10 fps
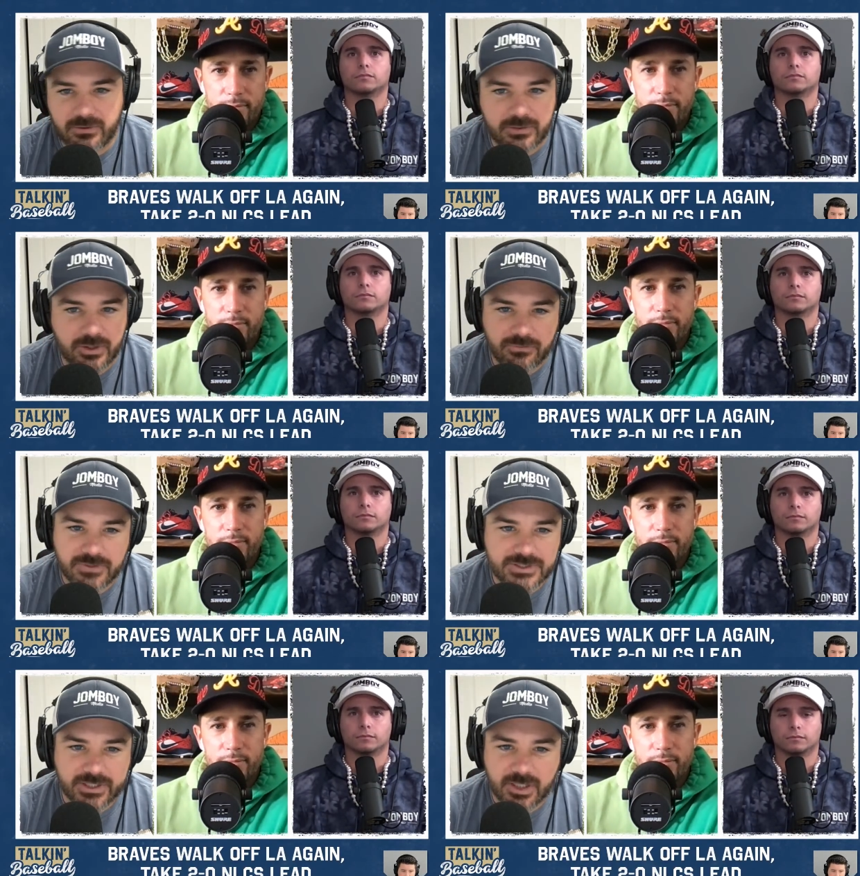Speaker 1: I don't know
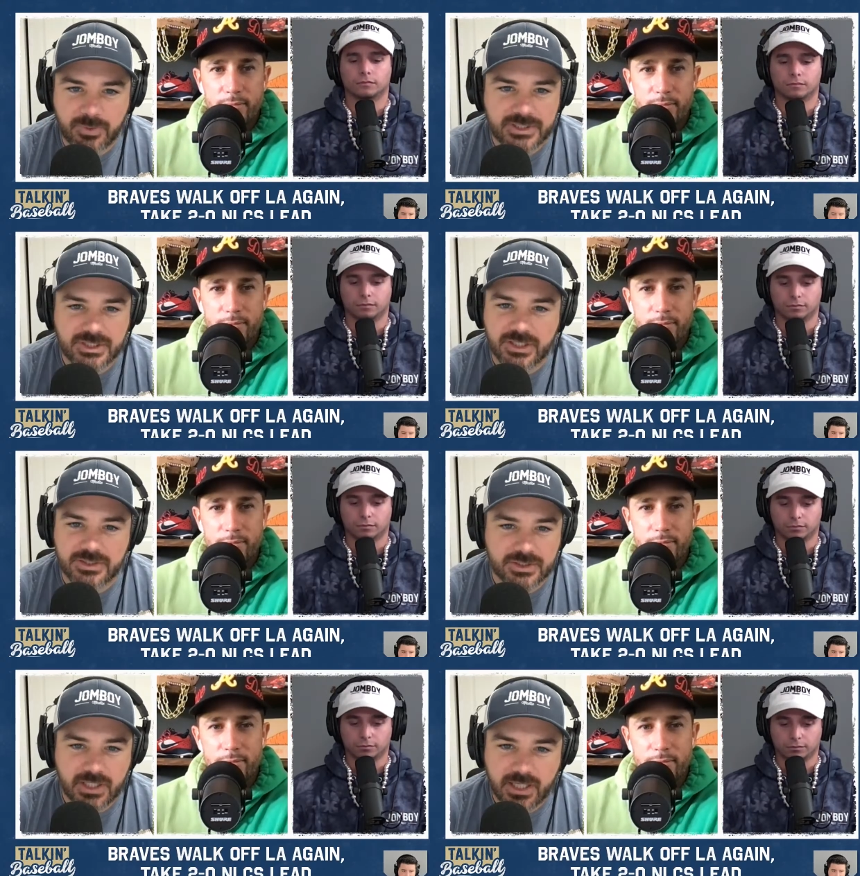if he's like a pitching
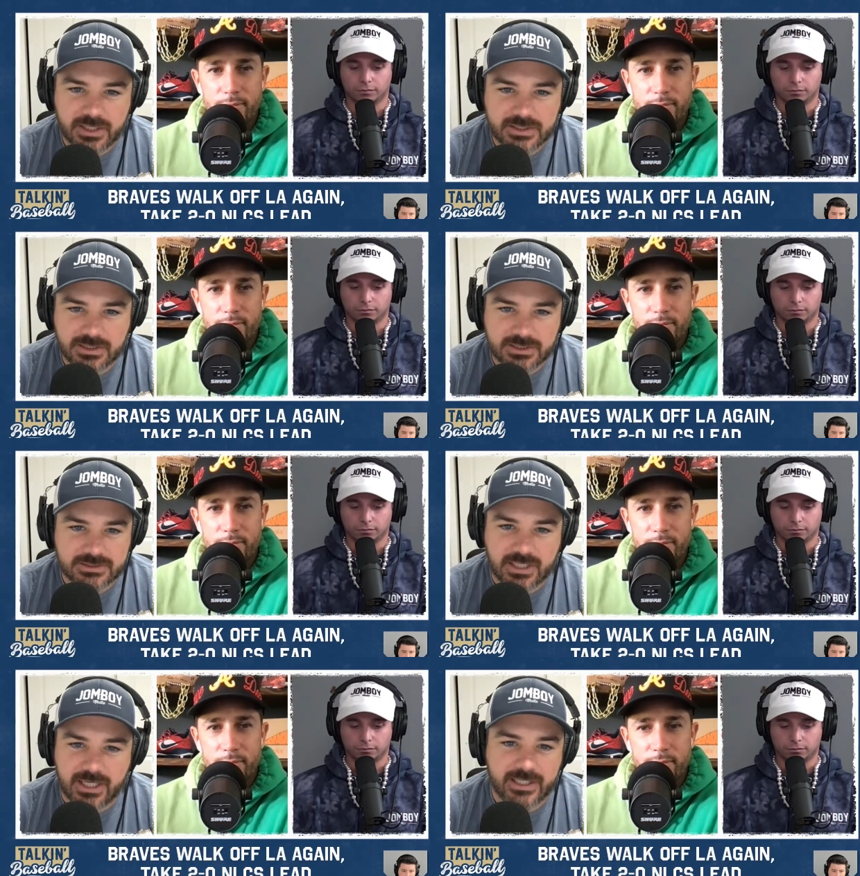ninja guy. He doesn't
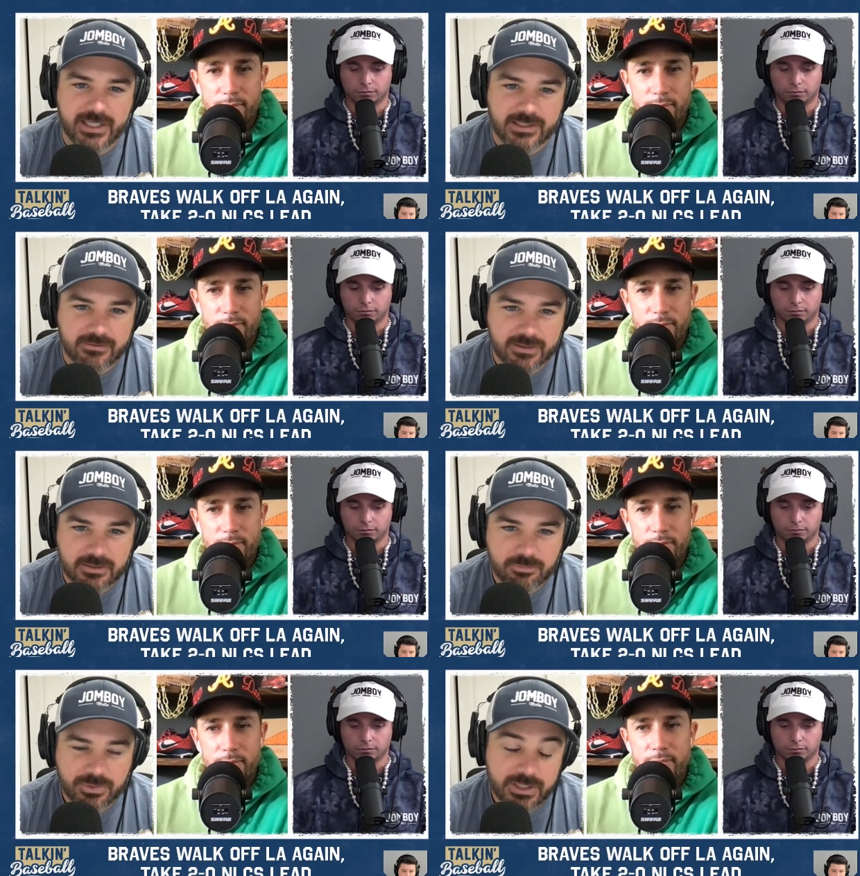excite
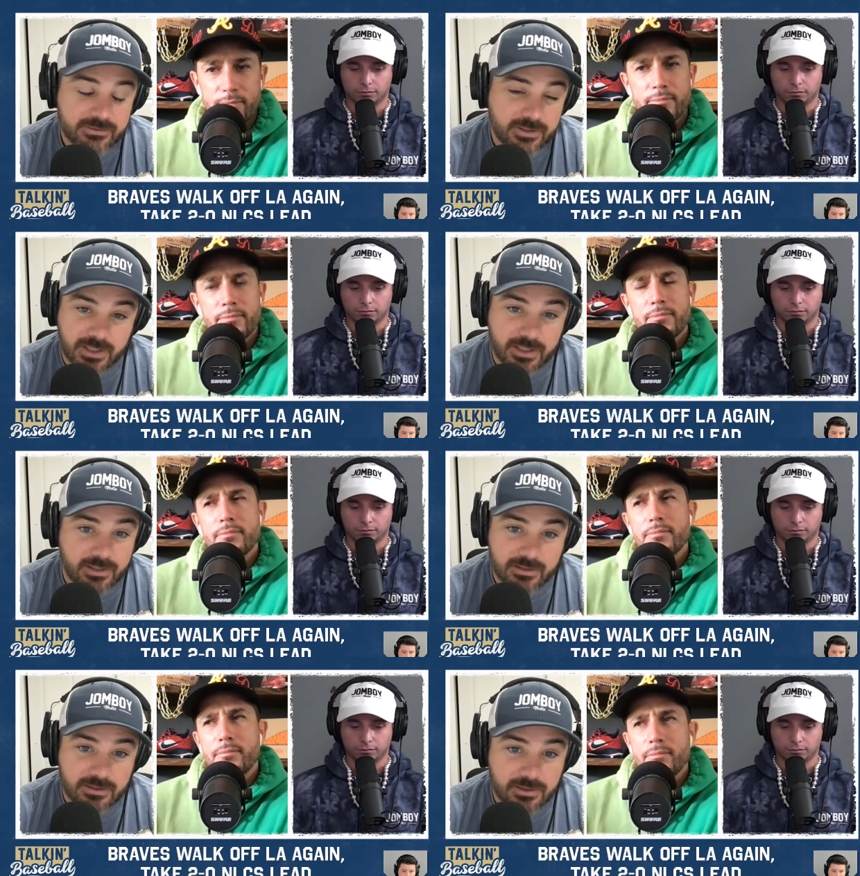anything,
Speaker 2: but
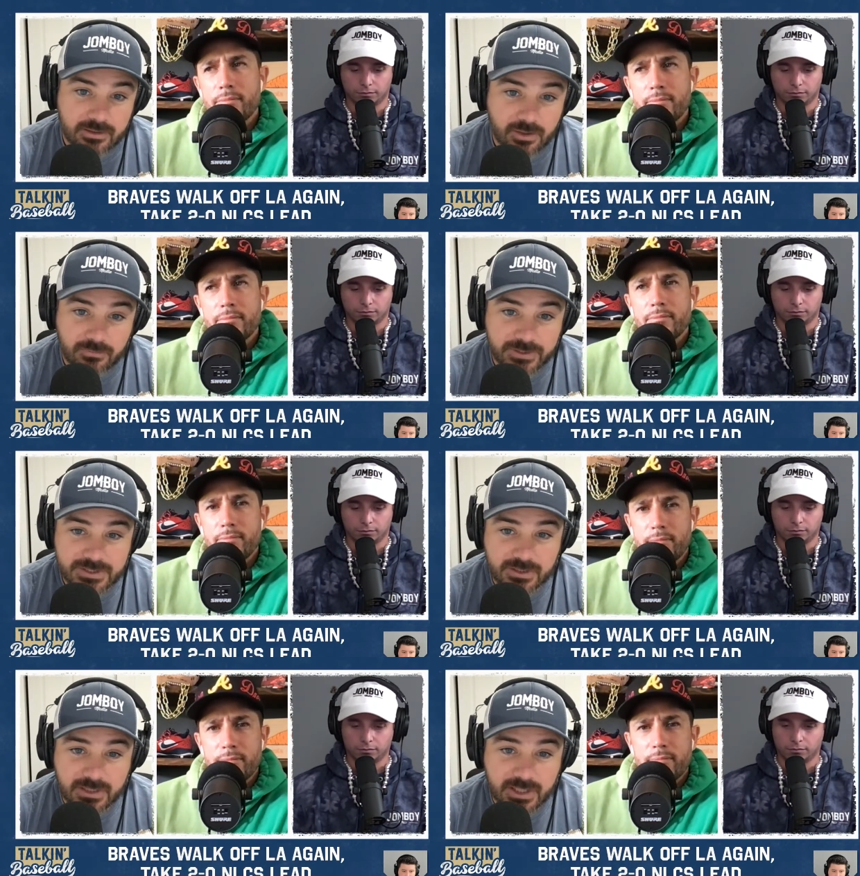hopefully
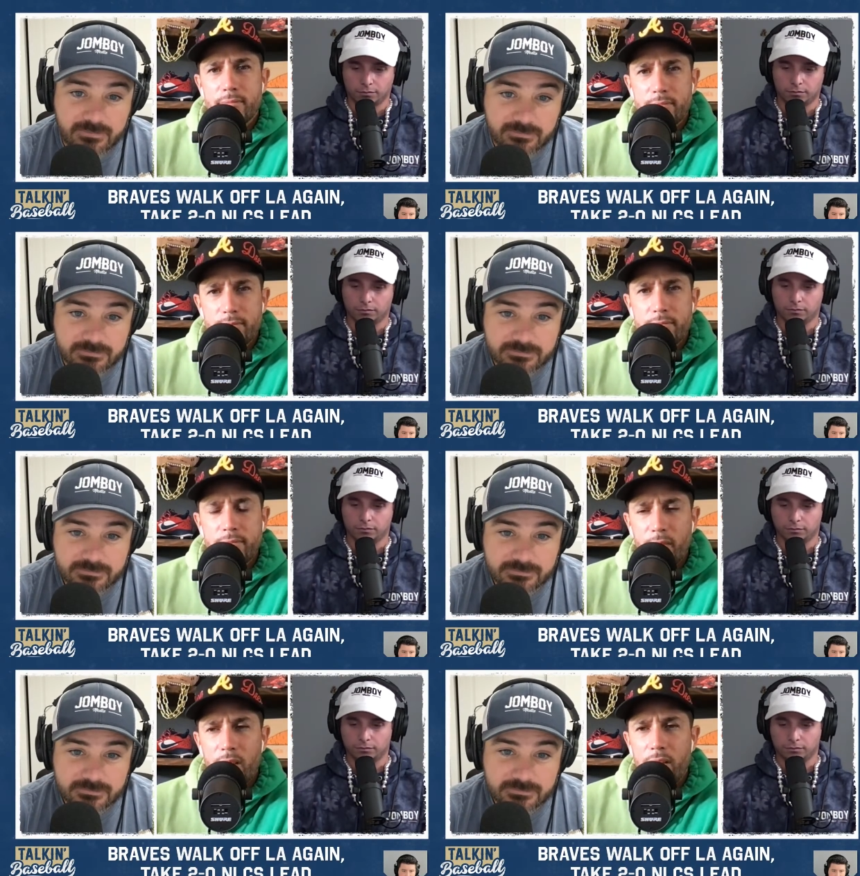it's a good game.
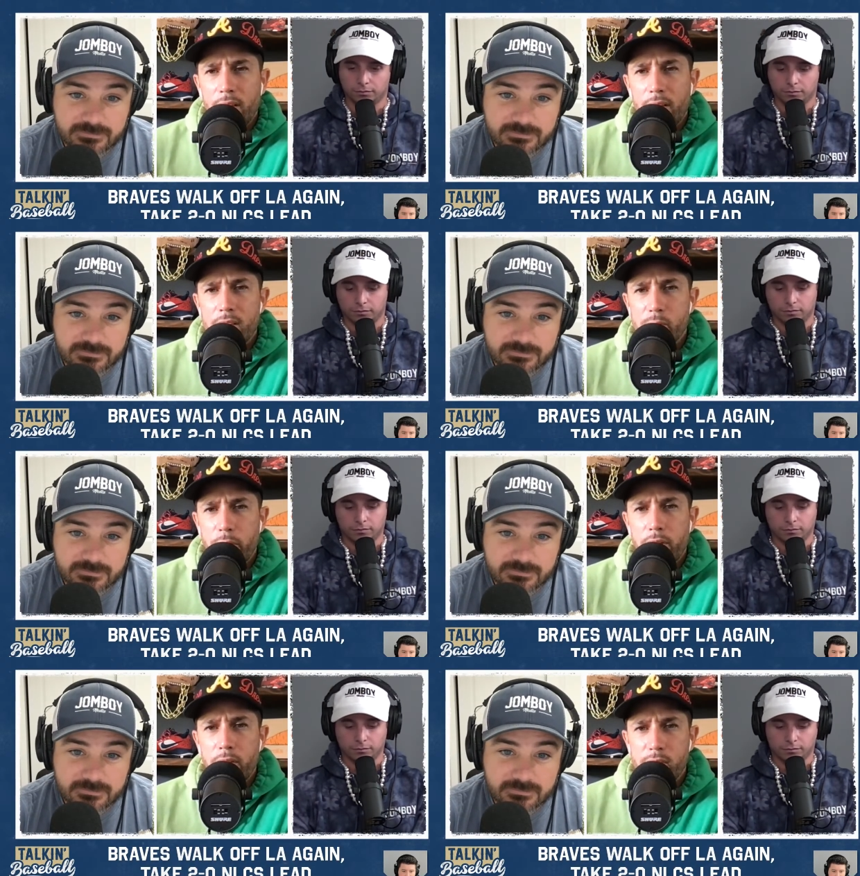
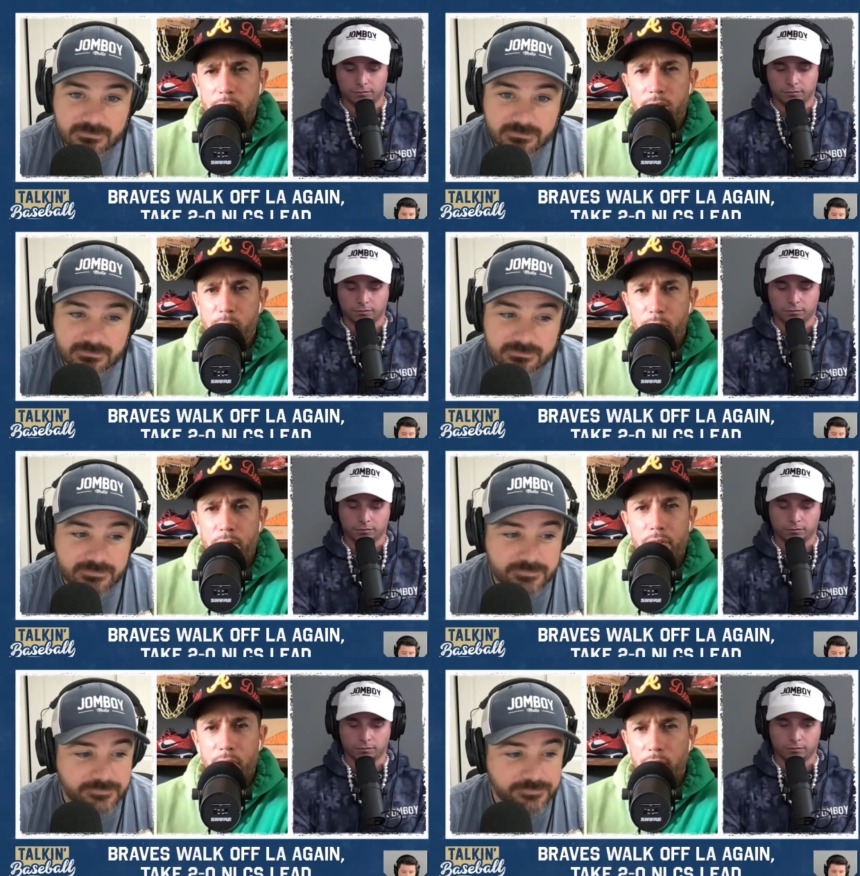He's one of those guys
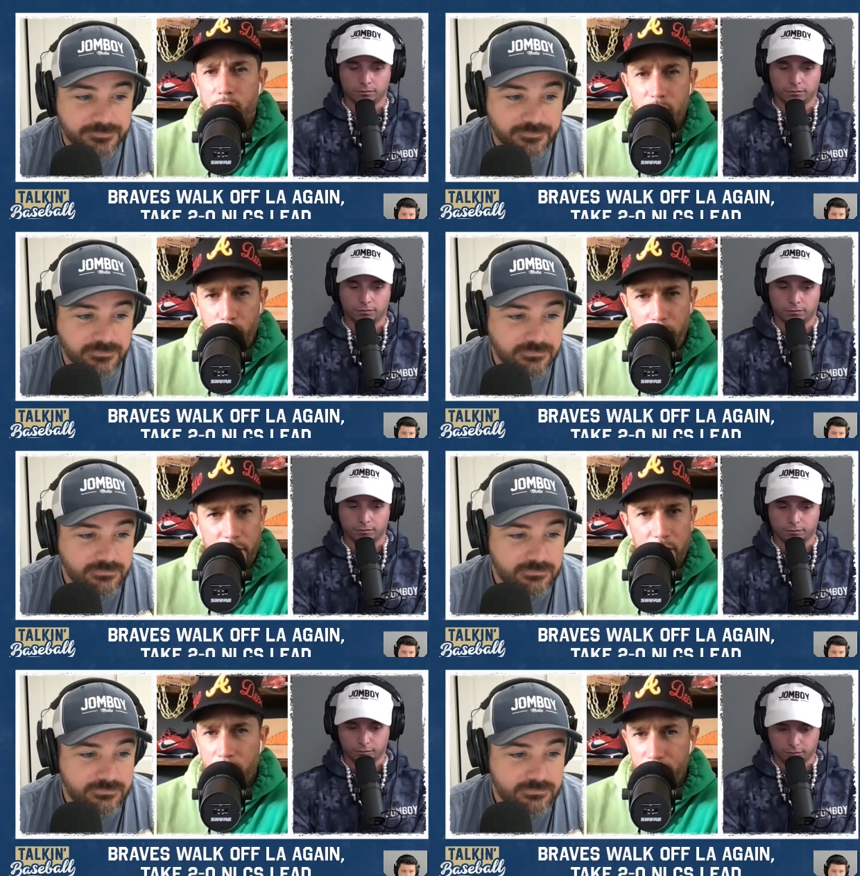where you think you're gonna
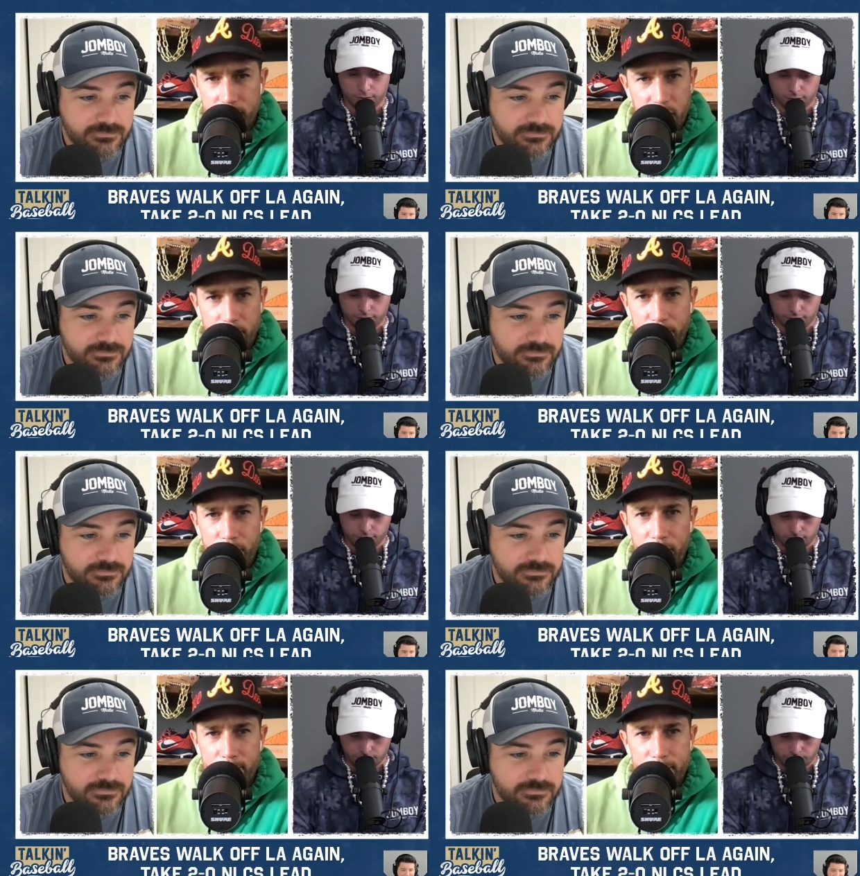rake him every time
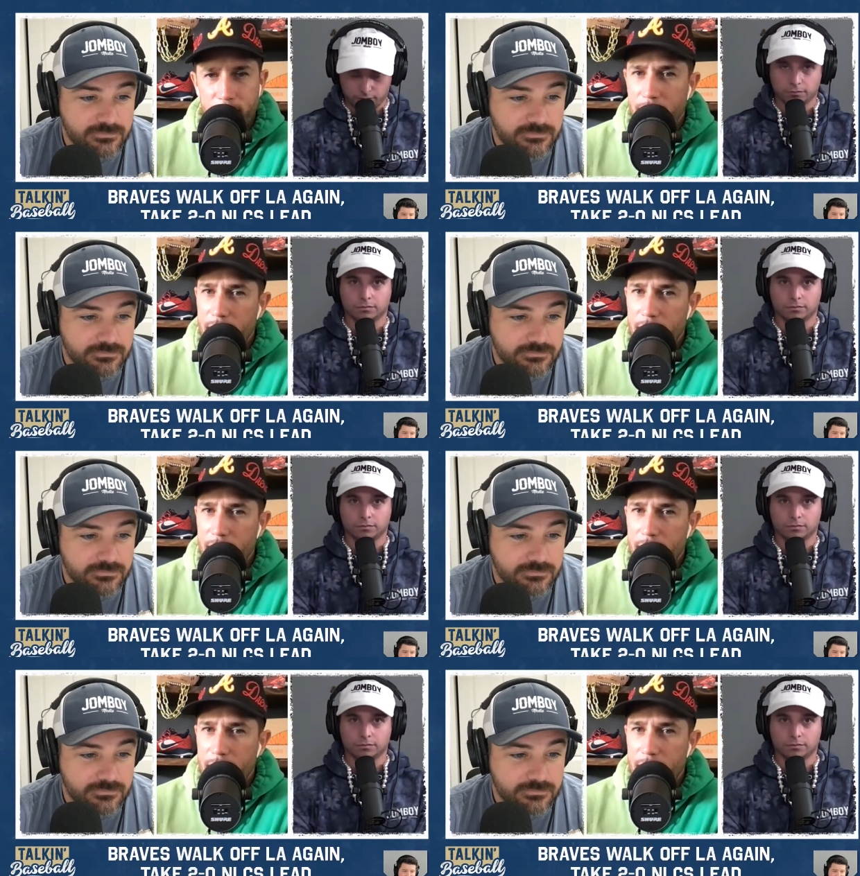you go up there,